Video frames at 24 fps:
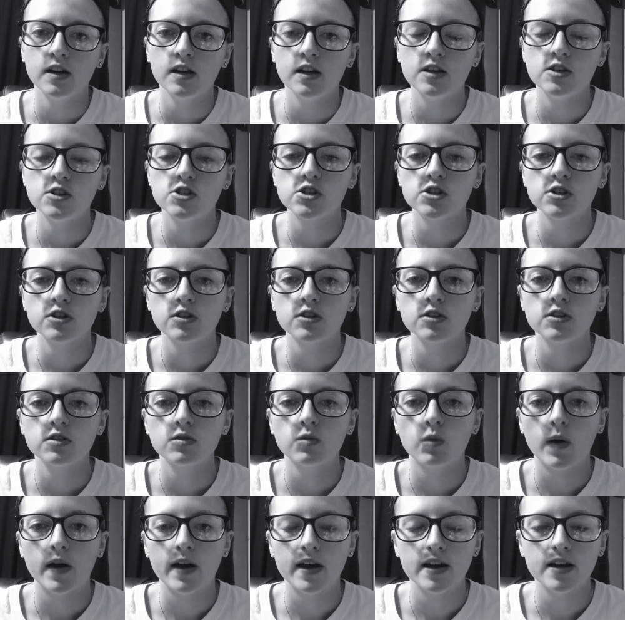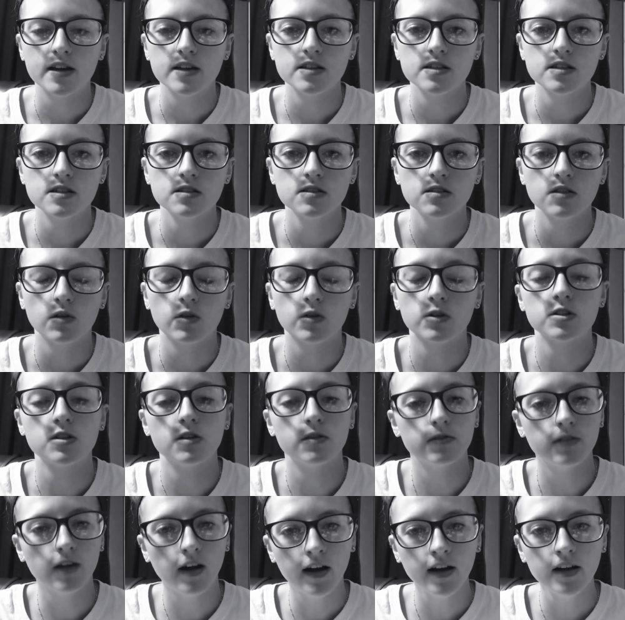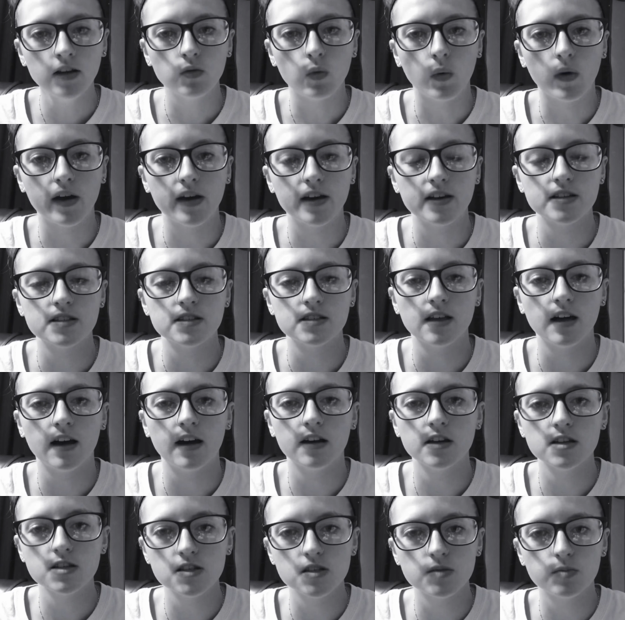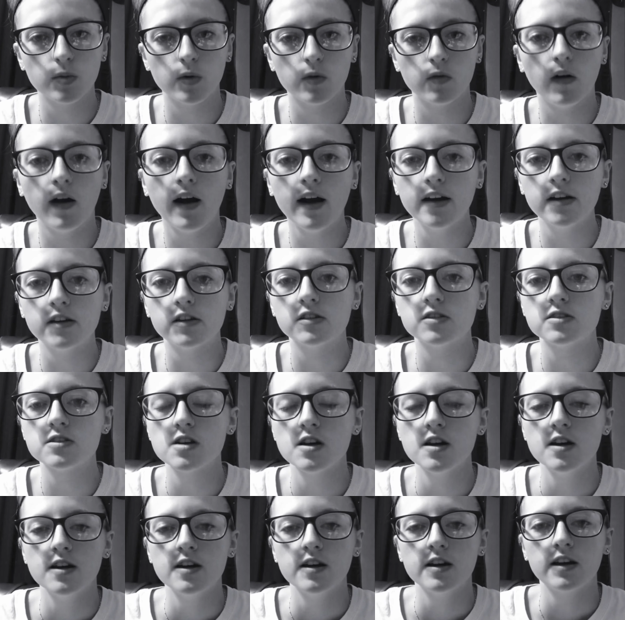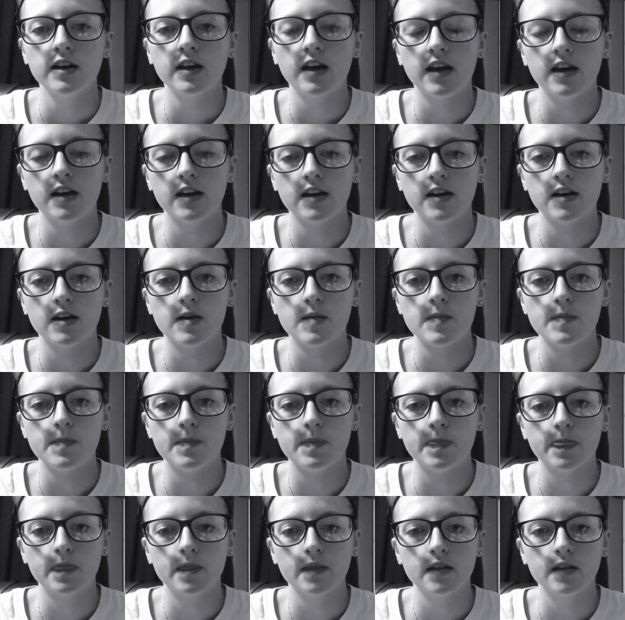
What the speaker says: ensure ways or to find ways that us as providers can